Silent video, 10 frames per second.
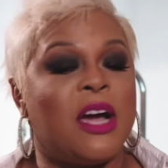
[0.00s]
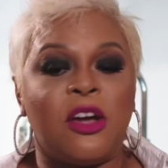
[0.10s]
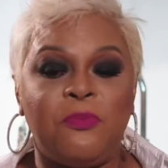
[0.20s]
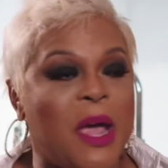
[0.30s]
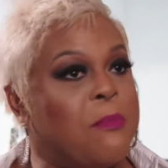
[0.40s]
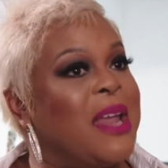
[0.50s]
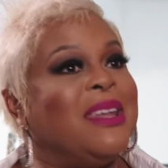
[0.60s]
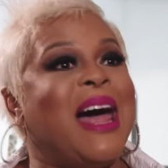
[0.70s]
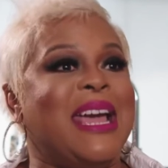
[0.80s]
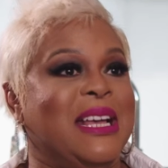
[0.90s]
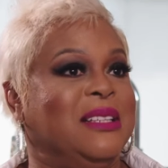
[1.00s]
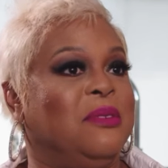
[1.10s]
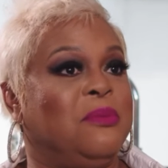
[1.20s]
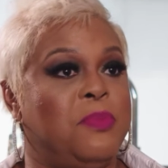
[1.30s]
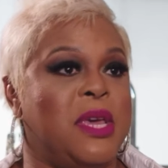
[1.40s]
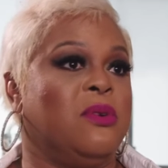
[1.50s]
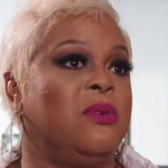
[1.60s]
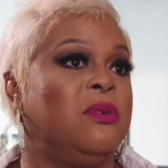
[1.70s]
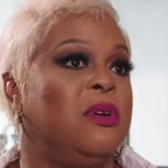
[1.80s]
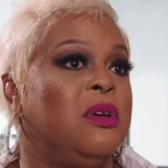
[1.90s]
I couldn't pay my light
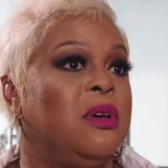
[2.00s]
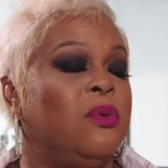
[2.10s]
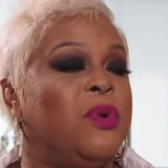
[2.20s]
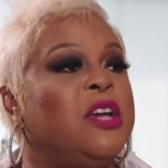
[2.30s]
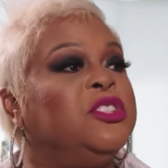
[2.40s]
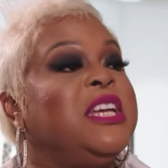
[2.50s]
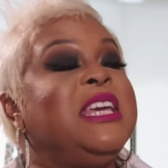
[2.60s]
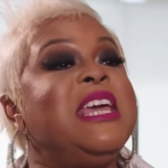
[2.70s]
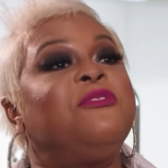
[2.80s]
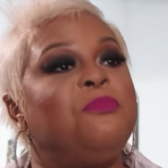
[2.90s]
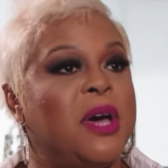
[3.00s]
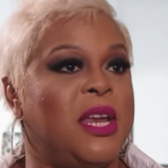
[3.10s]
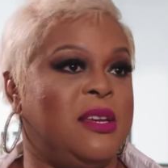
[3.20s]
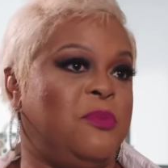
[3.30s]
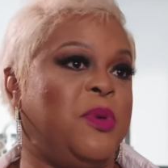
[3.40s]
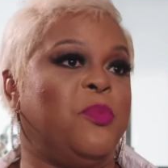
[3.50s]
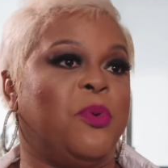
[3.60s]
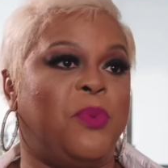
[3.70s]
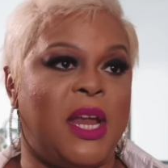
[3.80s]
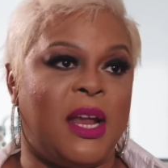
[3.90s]
bill when I used to give money to
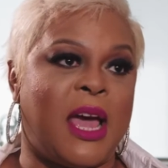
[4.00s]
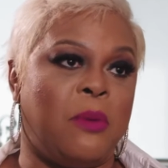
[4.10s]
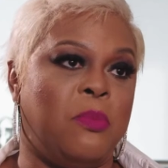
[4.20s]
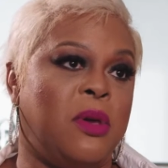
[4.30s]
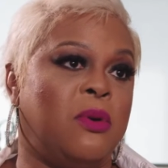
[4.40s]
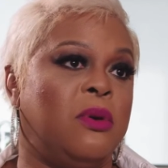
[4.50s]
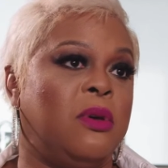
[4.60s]
people to pay their light bill.